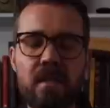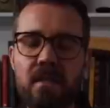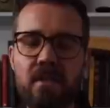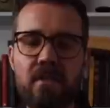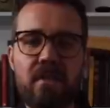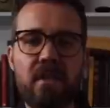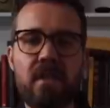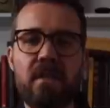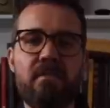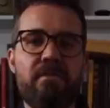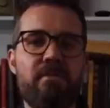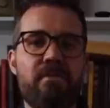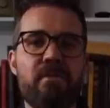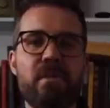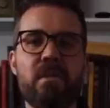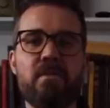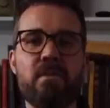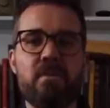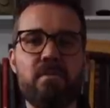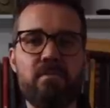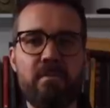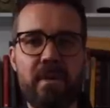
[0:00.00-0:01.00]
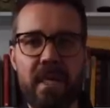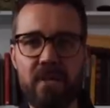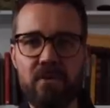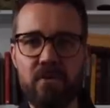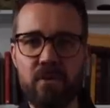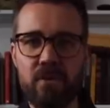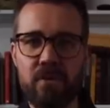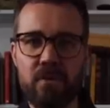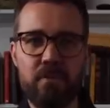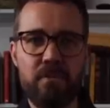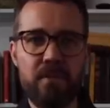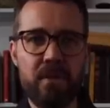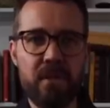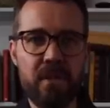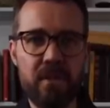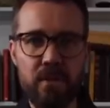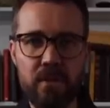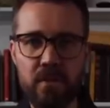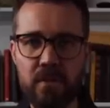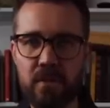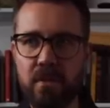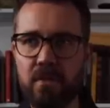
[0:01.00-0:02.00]
thing you get free with petrol. They're pretty
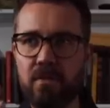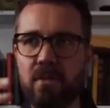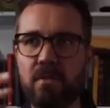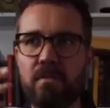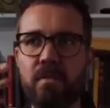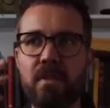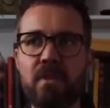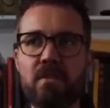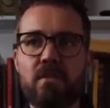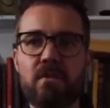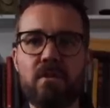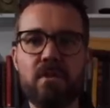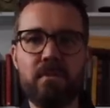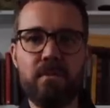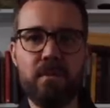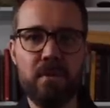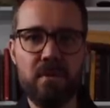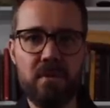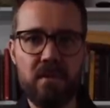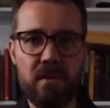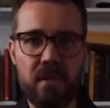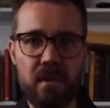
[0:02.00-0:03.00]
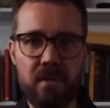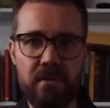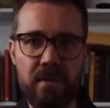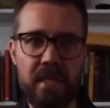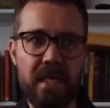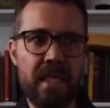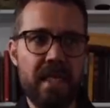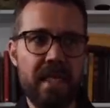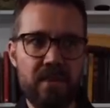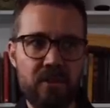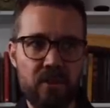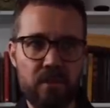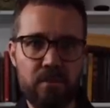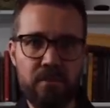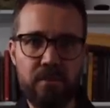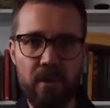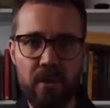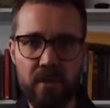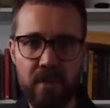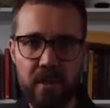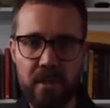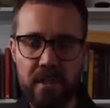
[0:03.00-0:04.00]
useless. You may as well just put the stuff in your
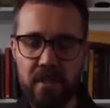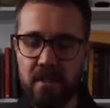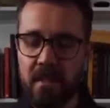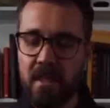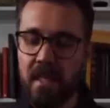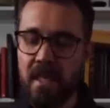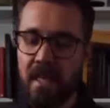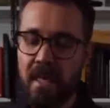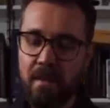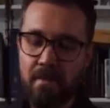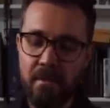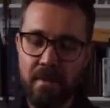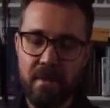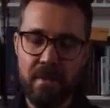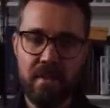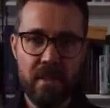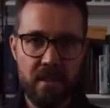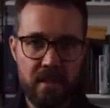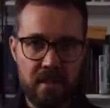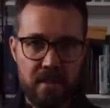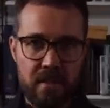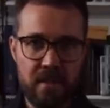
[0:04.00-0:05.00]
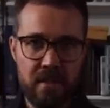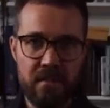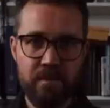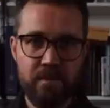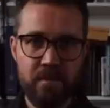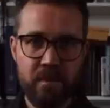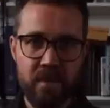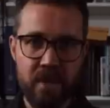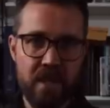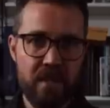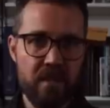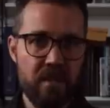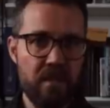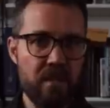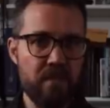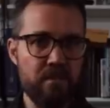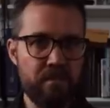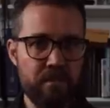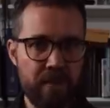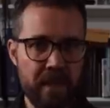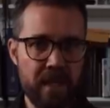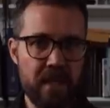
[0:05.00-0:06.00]
pockets. But this is
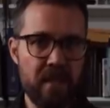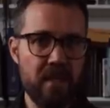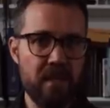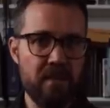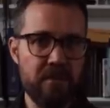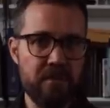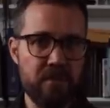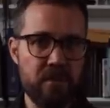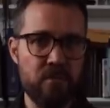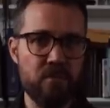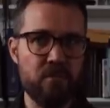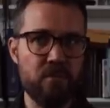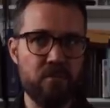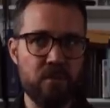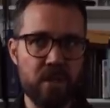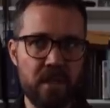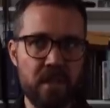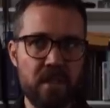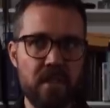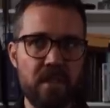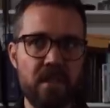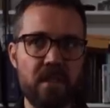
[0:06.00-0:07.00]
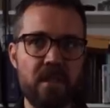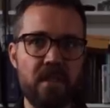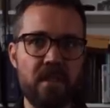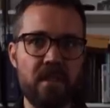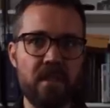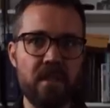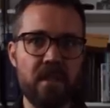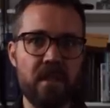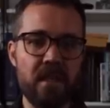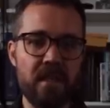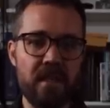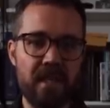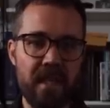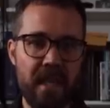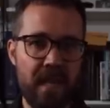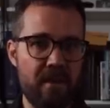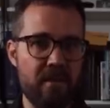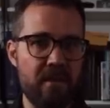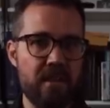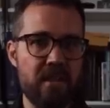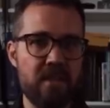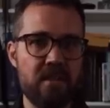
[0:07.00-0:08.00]
big enough to really
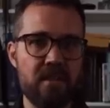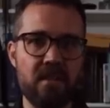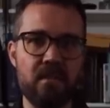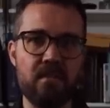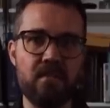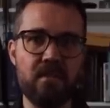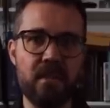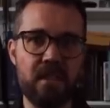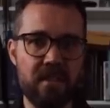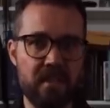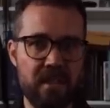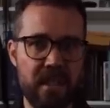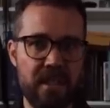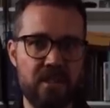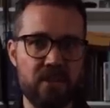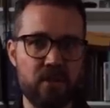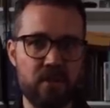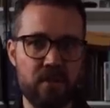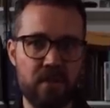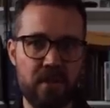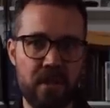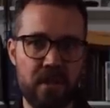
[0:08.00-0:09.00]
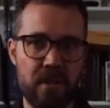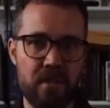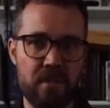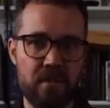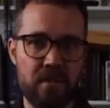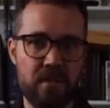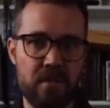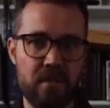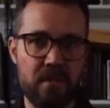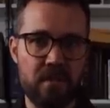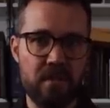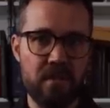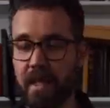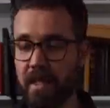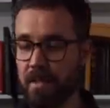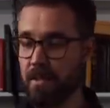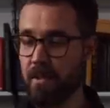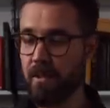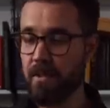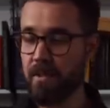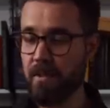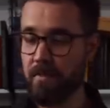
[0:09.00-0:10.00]
carry some essential things.
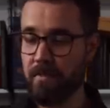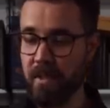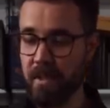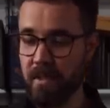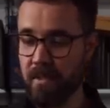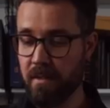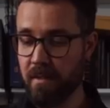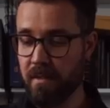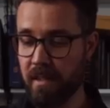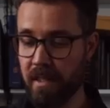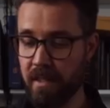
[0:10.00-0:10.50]
It's got some decent